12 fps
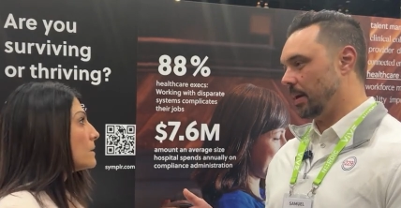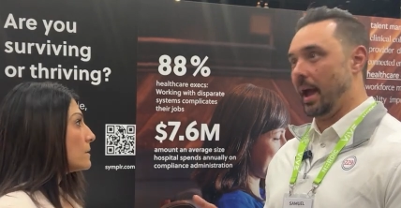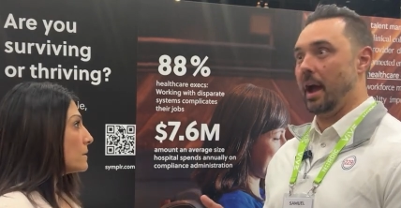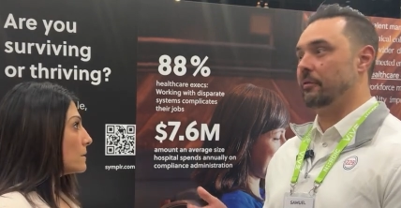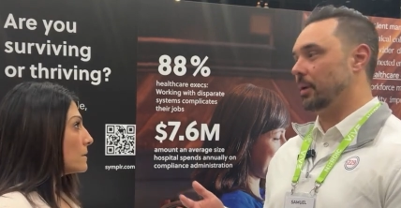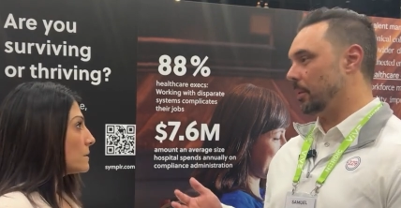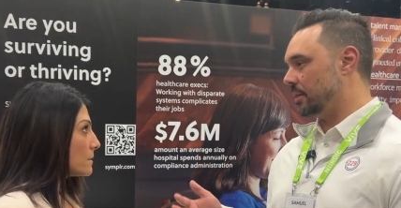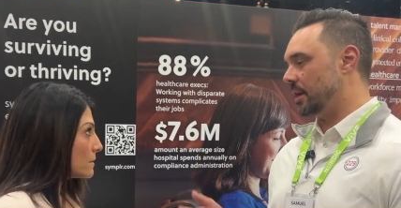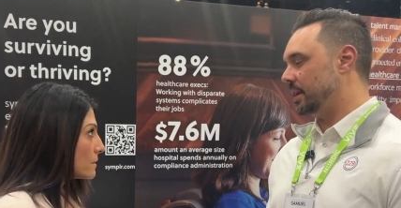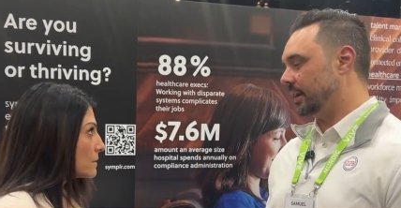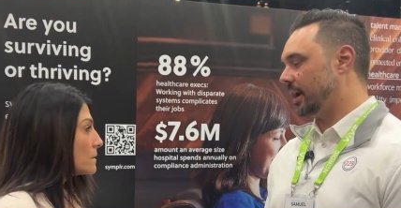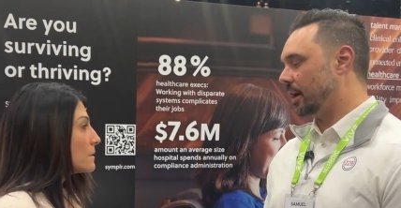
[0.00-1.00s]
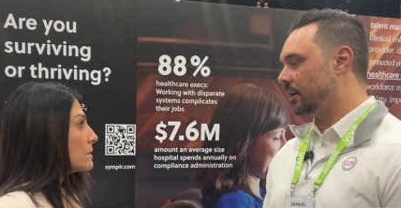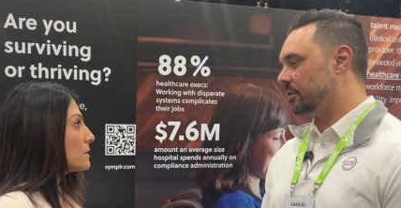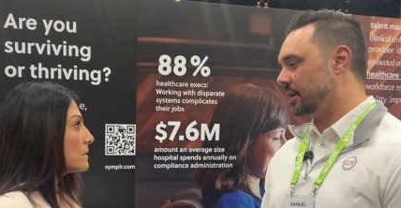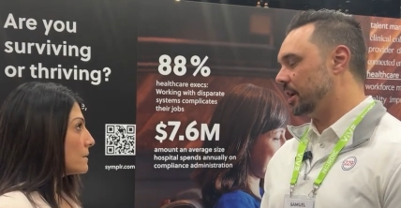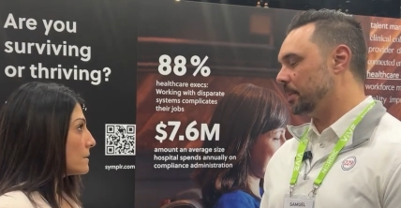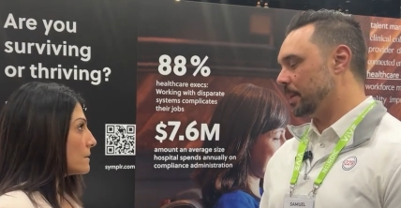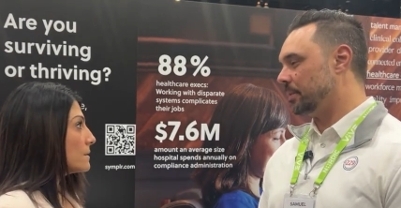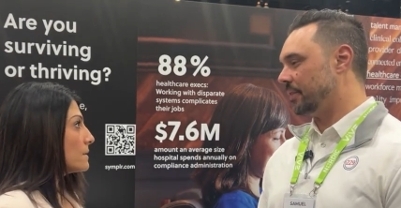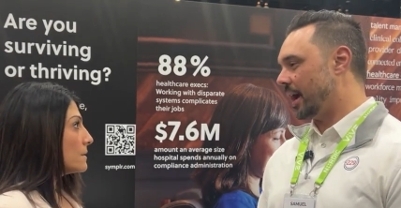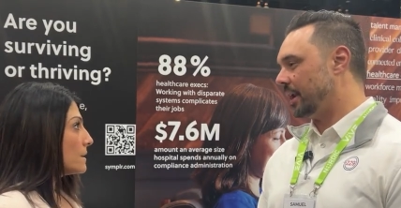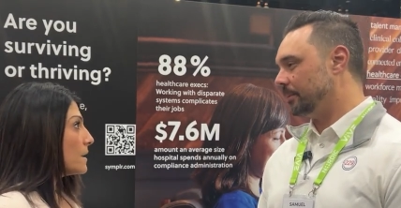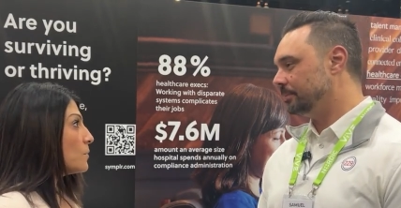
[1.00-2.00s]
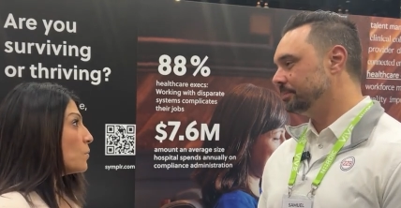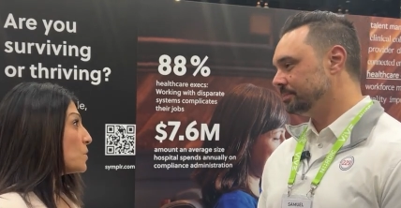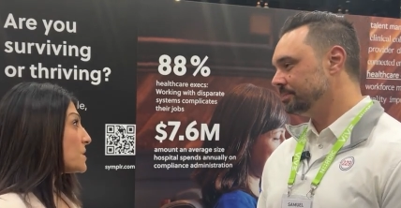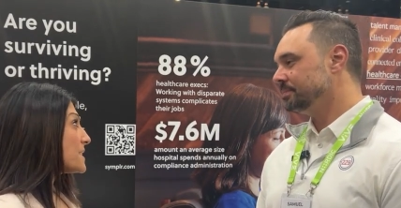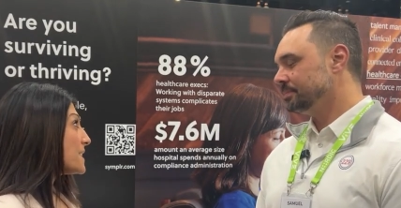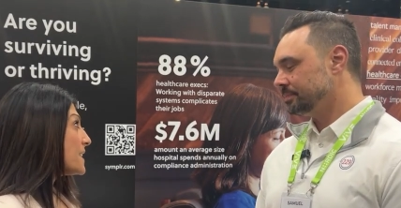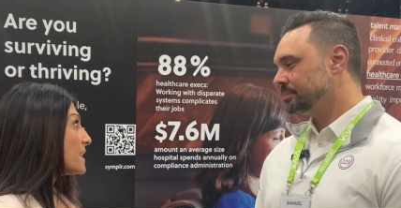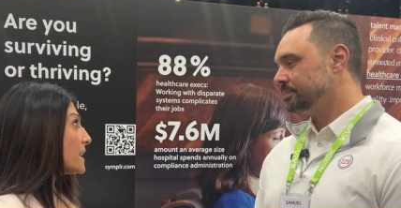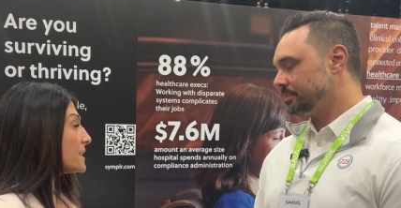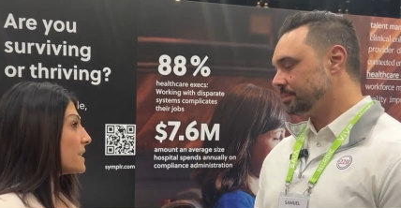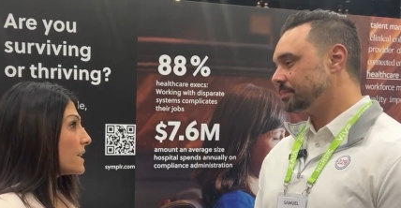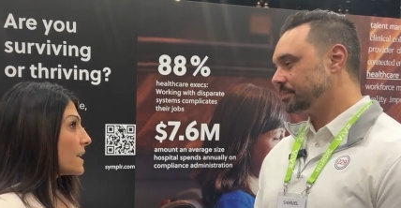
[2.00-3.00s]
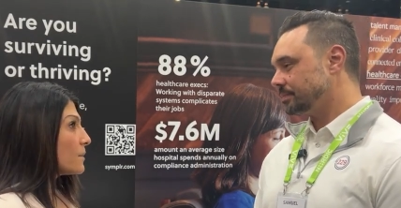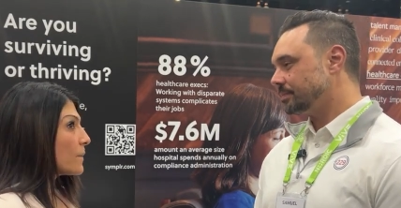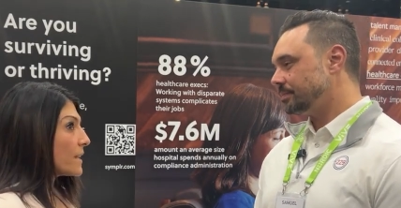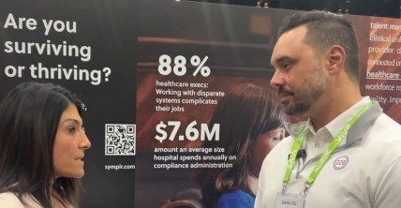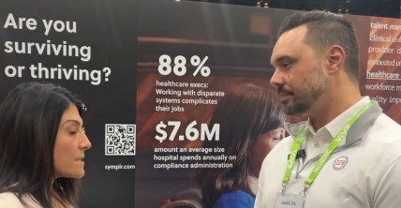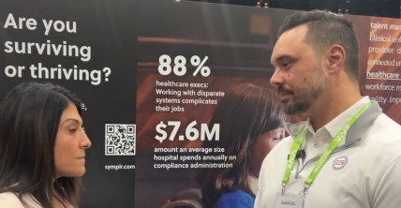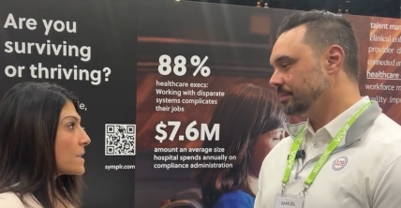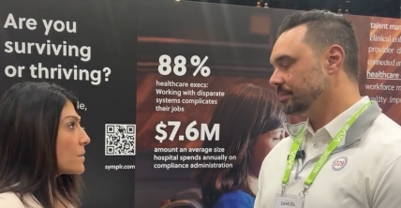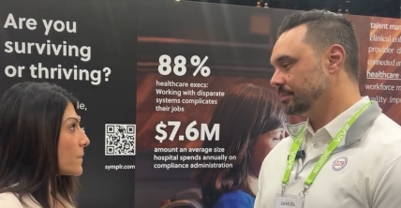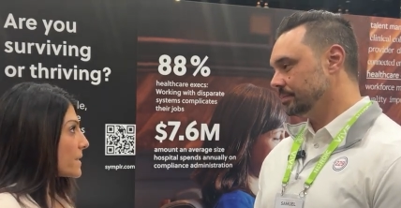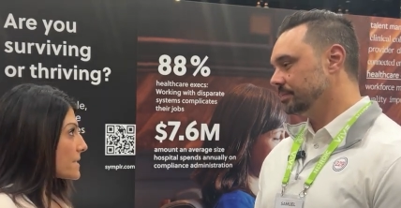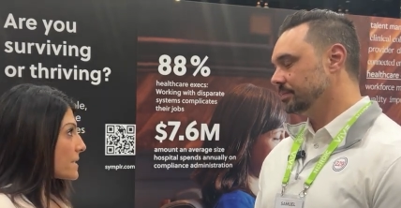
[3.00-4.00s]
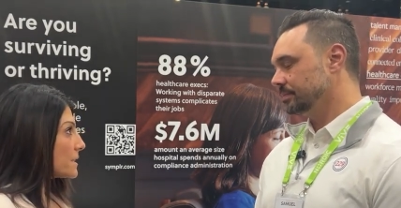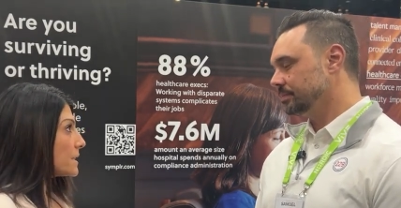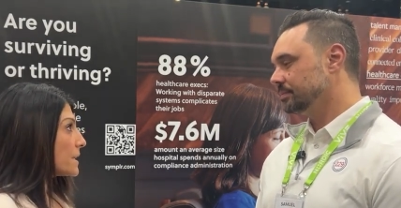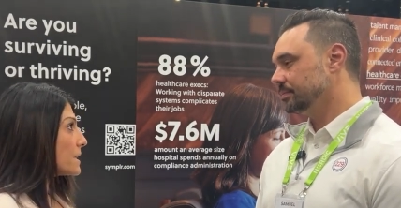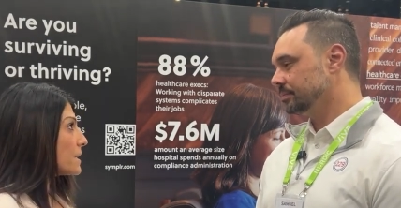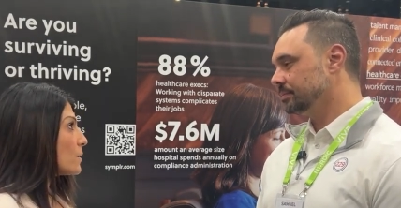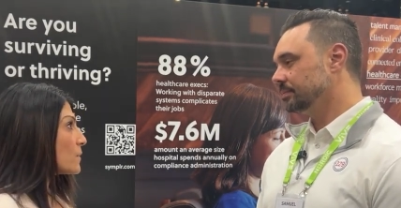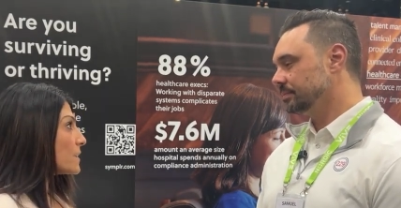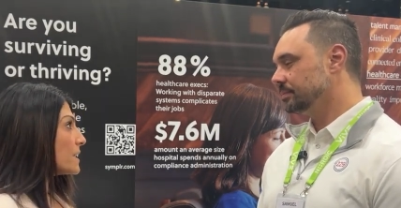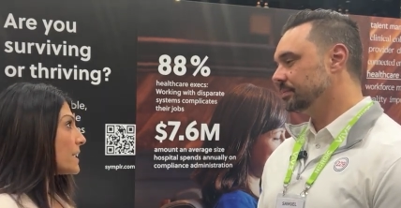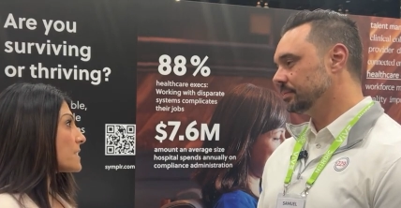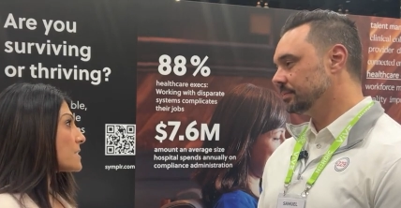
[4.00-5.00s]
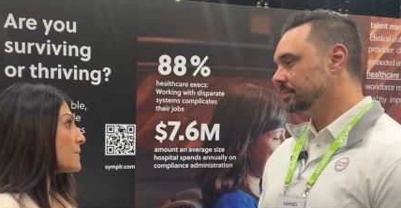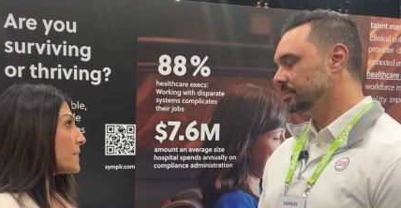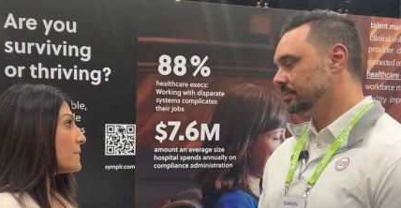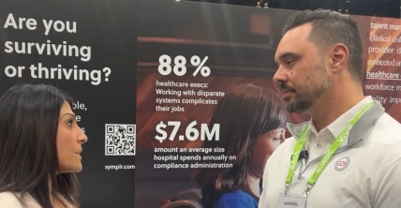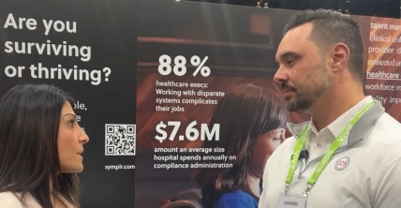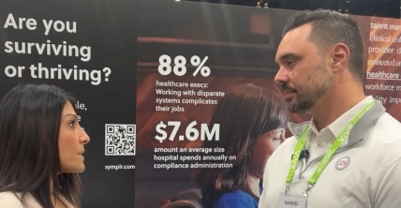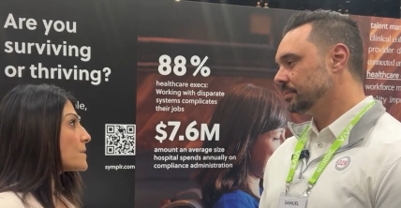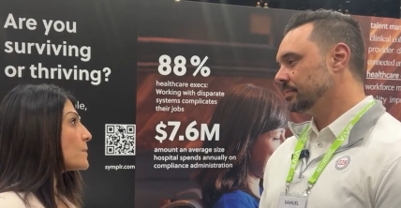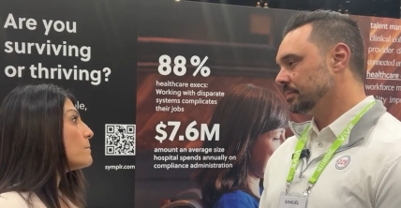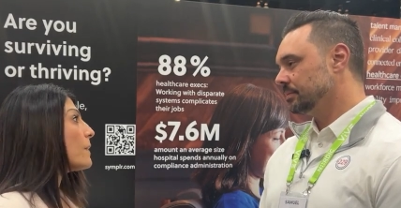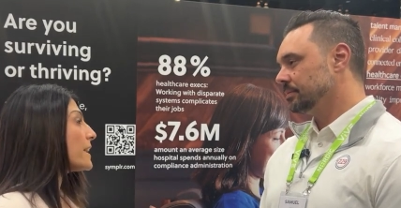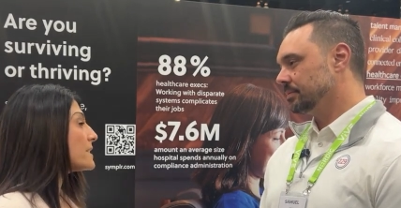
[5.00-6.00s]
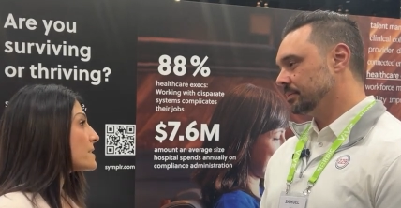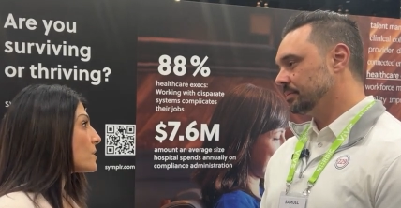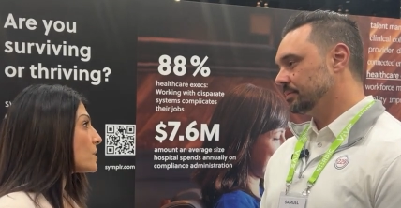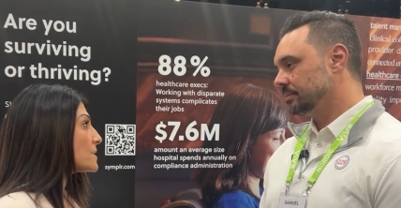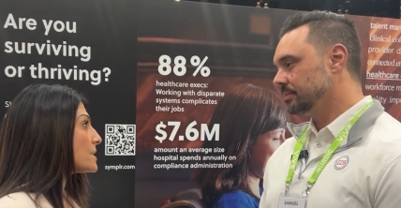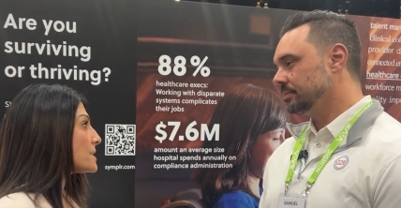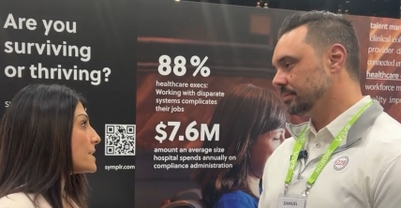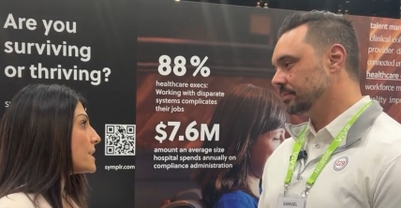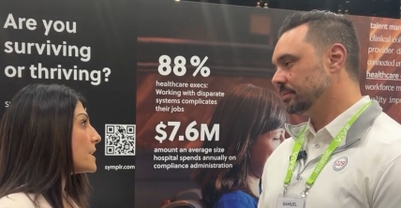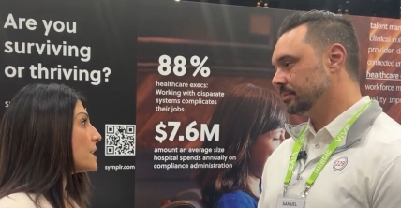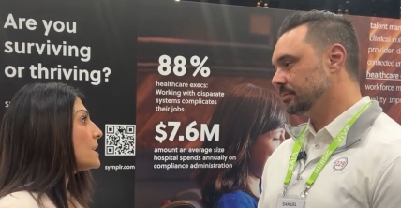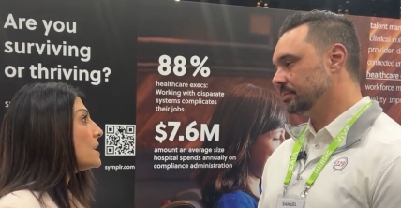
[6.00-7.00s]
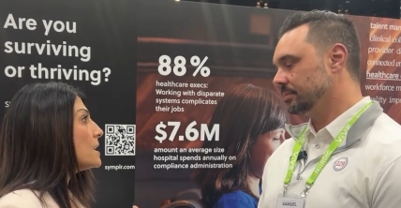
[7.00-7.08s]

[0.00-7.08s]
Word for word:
Speaker 1: everywhere that care is needed to be provided? And
Speaker 2: we'll see, I think I read something recently that over the next five years, we might start to see